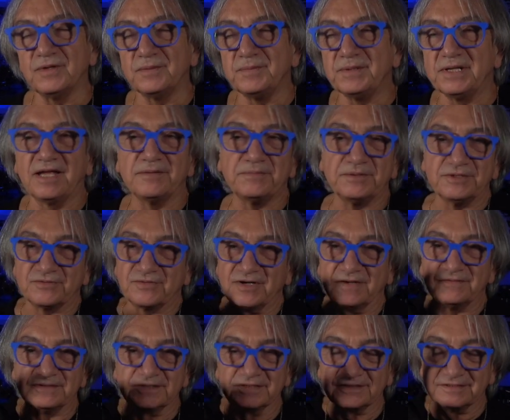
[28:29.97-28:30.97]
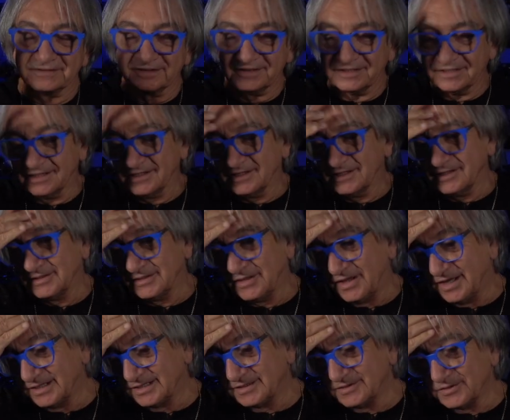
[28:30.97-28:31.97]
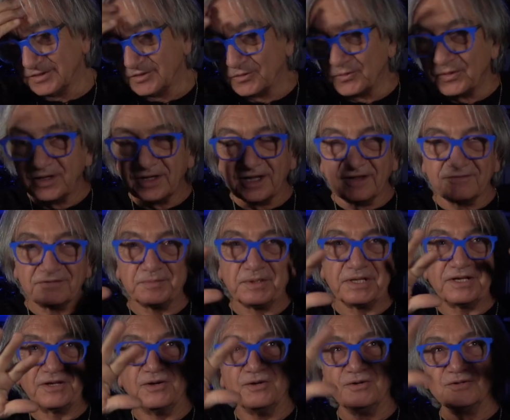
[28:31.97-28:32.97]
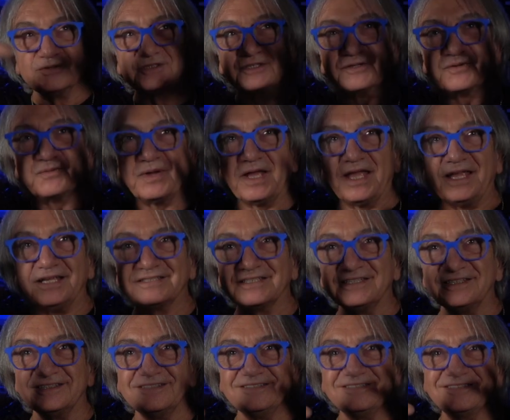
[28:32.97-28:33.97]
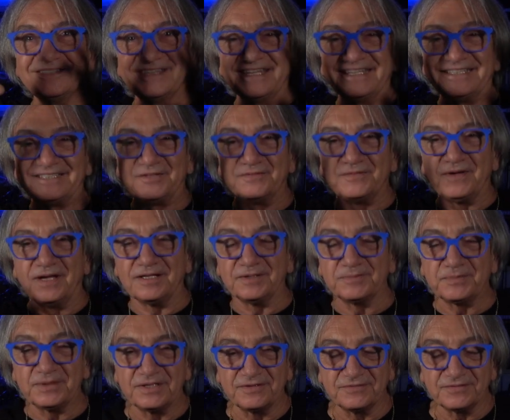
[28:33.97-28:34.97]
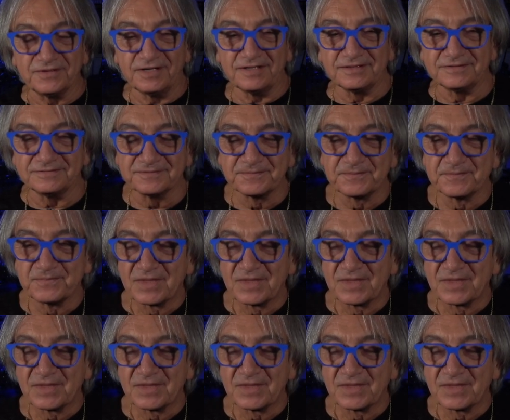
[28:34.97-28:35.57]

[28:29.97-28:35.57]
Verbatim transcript: I mean I've been traveling a, a, lot and you know we everybody goes their ways and things develop and evolve.